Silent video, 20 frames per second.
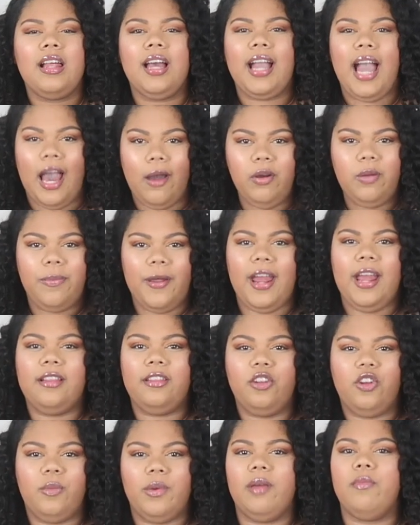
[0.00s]
Like, I would pay a
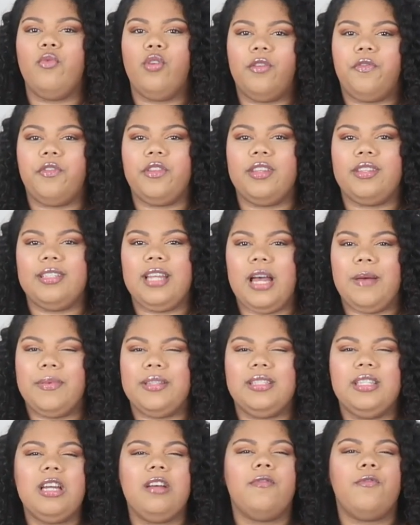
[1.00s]
little bit more for this top.
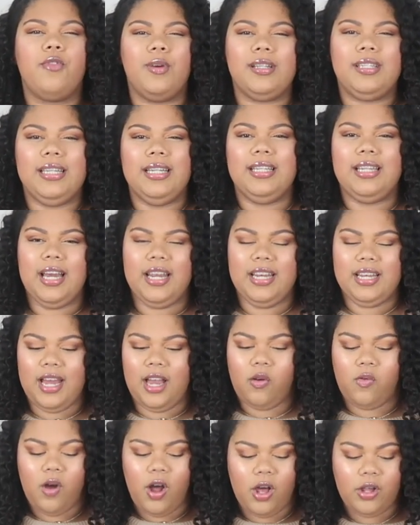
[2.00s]
It's not
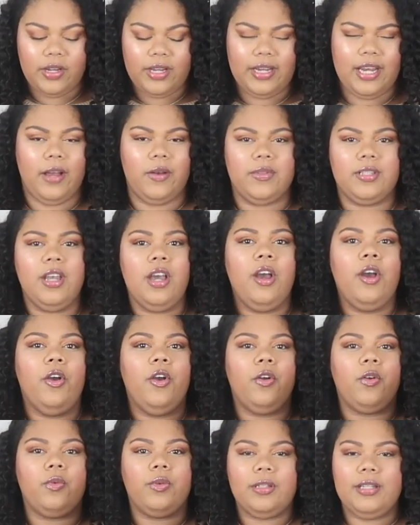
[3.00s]
$14.99 quality, and I was
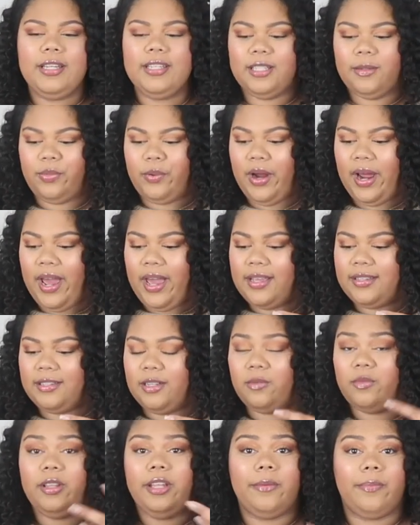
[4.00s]
really surprised
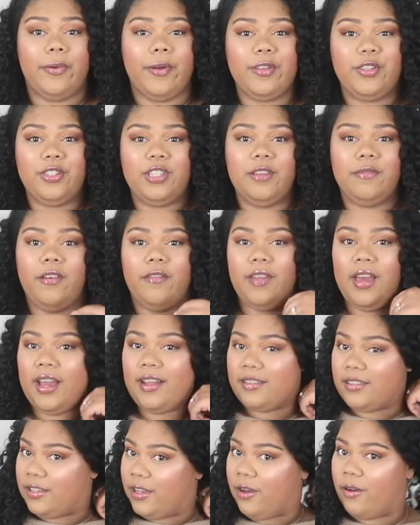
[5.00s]
and really appreciative of
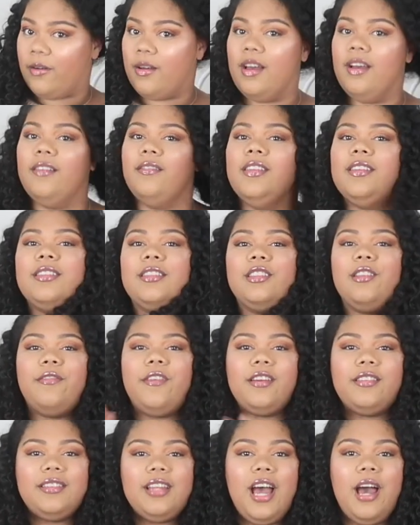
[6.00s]
that. So this is the
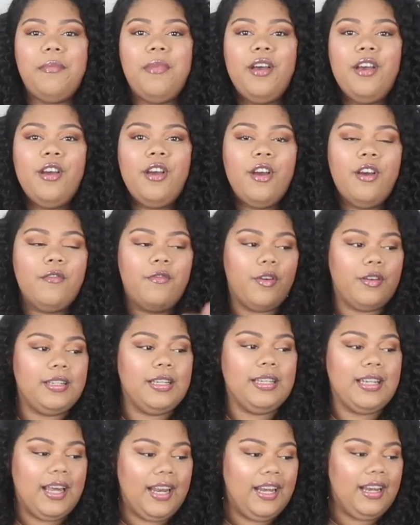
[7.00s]
first top,
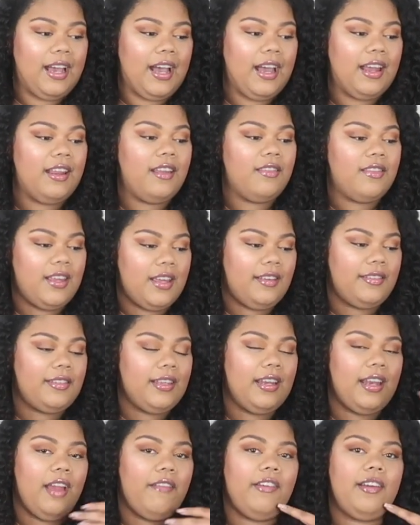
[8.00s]
$14.99. This
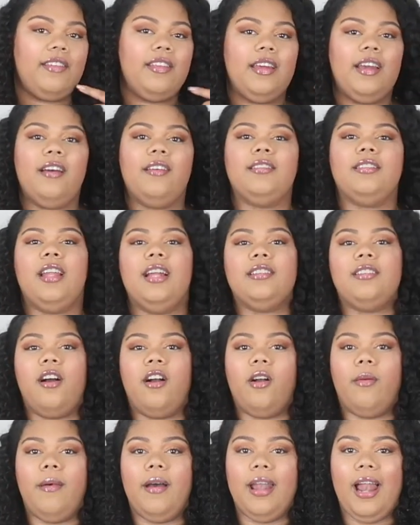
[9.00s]
and everything else that I
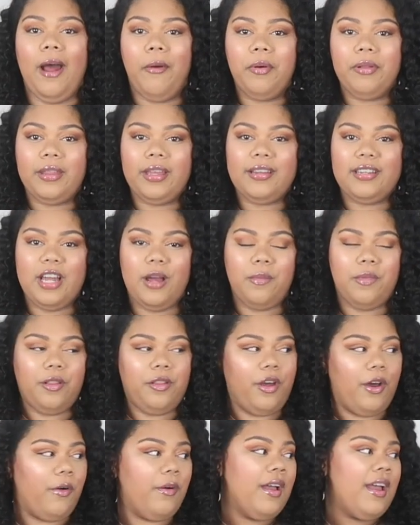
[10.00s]
talk about, I will link down
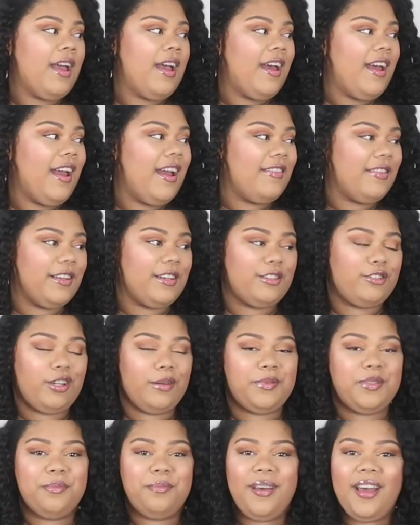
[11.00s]
below in the
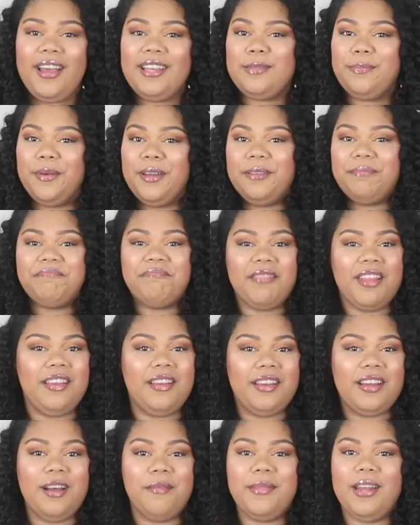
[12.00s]
description box. But
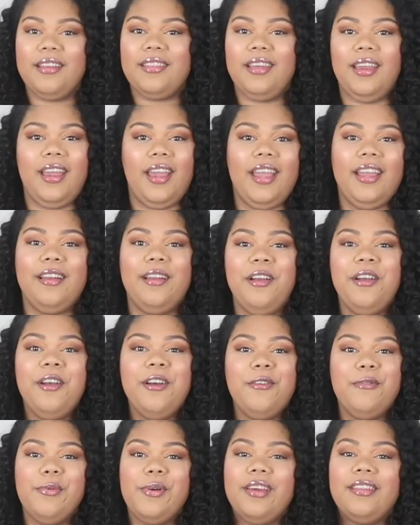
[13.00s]
coming out the gate
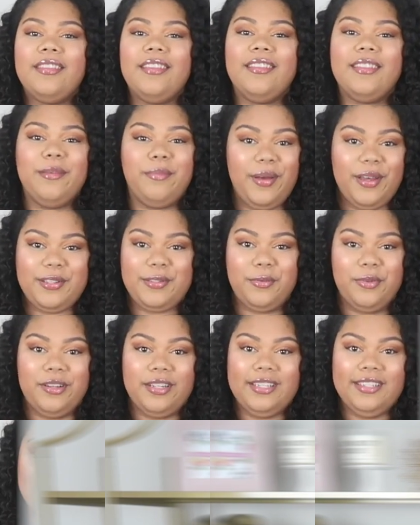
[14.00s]
with the best
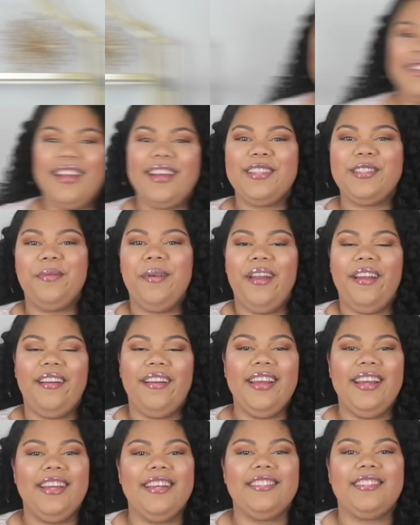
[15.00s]
one. This next
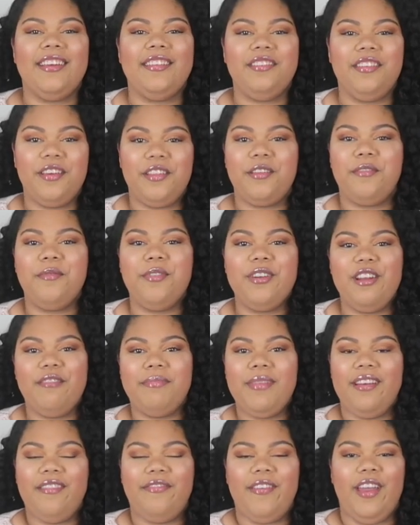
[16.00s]
sweater is another one
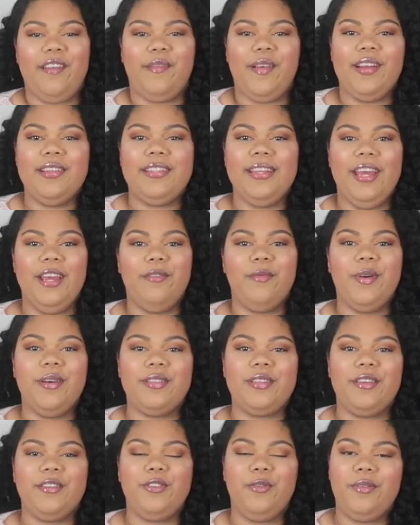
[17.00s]
of my favorites. It
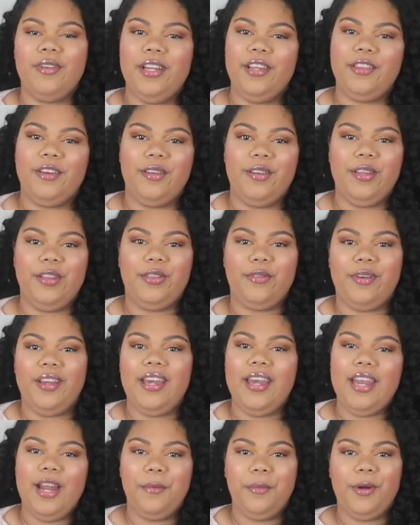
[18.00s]
was
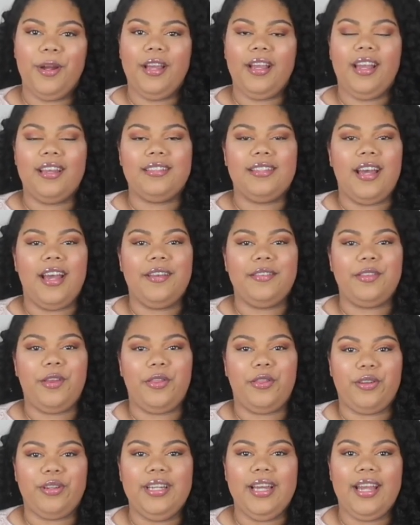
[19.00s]
$20.33, and I'm wearing a size
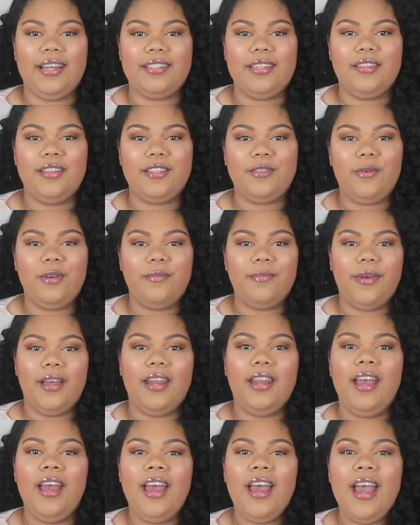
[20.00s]
3X in this one.
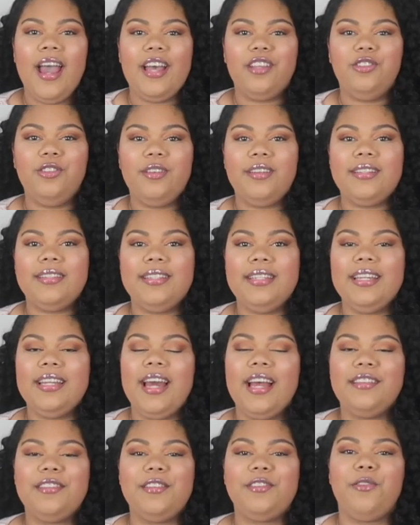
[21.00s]
But as you can see, it
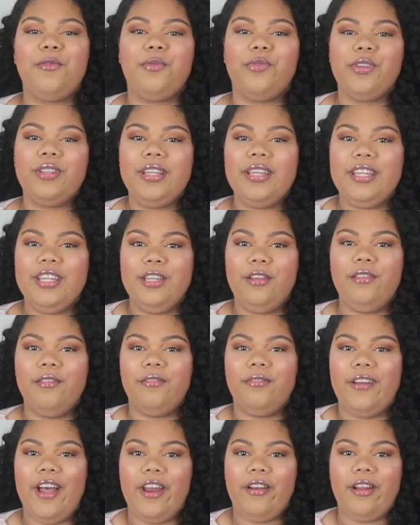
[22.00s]
has this really cute
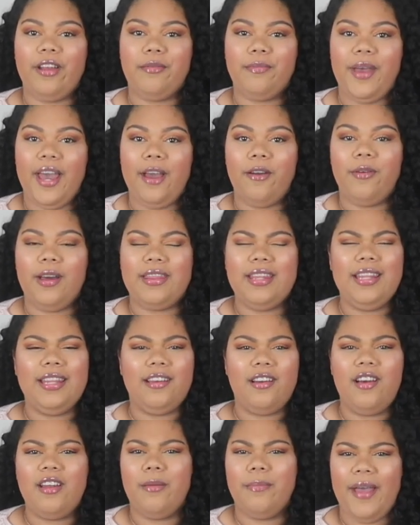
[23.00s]
and flattering bat, I think they
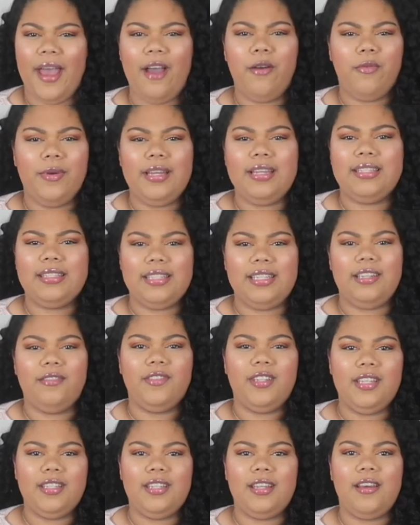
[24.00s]
call it a bat wing
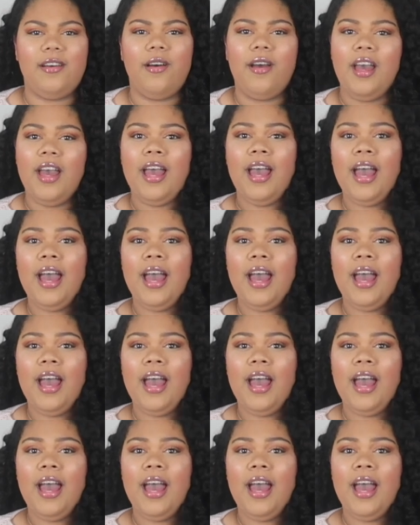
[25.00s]
sleeve detail.